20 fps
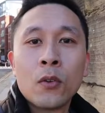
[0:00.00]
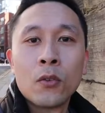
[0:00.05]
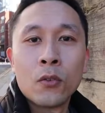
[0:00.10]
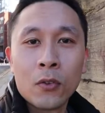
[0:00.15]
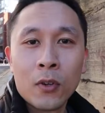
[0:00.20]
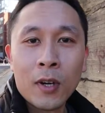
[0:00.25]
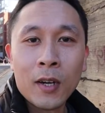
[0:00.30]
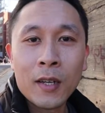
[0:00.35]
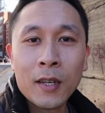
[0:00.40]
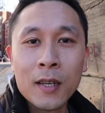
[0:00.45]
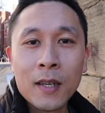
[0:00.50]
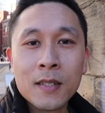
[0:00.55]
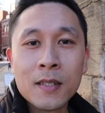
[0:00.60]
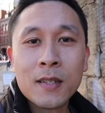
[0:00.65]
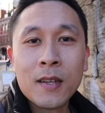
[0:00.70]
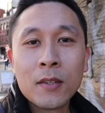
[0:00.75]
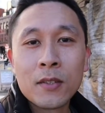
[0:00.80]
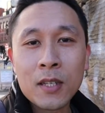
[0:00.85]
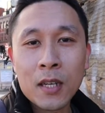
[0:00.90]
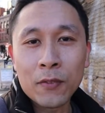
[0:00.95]
Right, it's
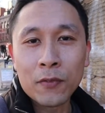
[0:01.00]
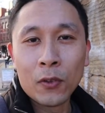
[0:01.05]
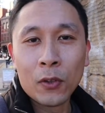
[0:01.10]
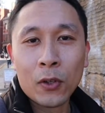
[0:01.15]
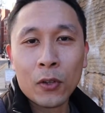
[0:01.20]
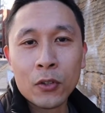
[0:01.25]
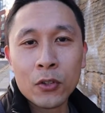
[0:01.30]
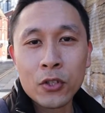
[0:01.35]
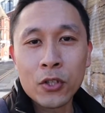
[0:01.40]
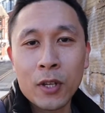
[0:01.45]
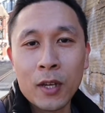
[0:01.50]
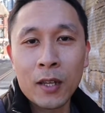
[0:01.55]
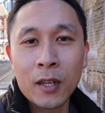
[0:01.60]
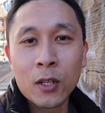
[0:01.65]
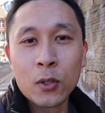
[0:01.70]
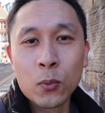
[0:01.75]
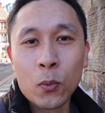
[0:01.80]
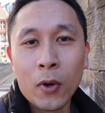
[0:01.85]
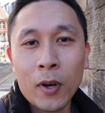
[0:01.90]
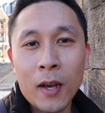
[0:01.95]
now time for lunch and
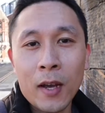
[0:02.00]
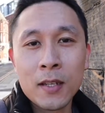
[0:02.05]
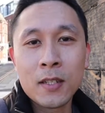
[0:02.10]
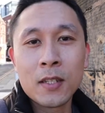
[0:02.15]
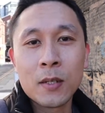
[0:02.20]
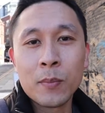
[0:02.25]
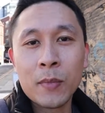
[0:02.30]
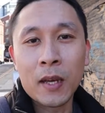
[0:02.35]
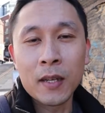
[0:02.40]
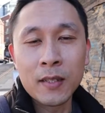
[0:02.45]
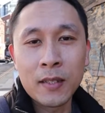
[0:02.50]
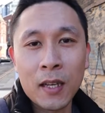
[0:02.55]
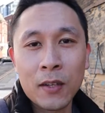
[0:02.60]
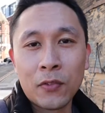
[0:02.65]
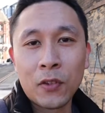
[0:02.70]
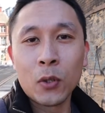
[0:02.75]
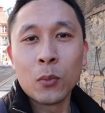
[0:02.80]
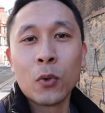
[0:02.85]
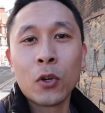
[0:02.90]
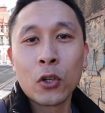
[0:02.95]
there's one item that I
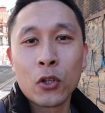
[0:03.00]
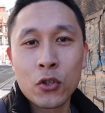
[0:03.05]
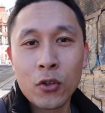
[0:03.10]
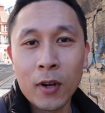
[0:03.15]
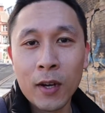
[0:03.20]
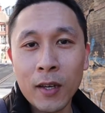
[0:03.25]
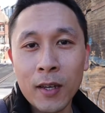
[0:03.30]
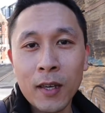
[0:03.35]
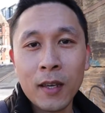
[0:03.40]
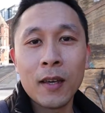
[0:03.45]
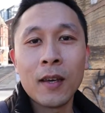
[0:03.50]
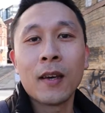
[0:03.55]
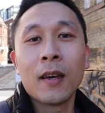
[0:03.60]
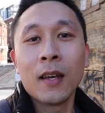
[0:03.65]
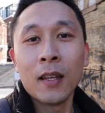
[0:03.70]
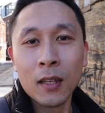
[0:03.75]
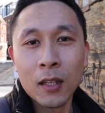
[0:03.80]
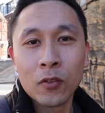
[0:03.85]
definitely want to try here in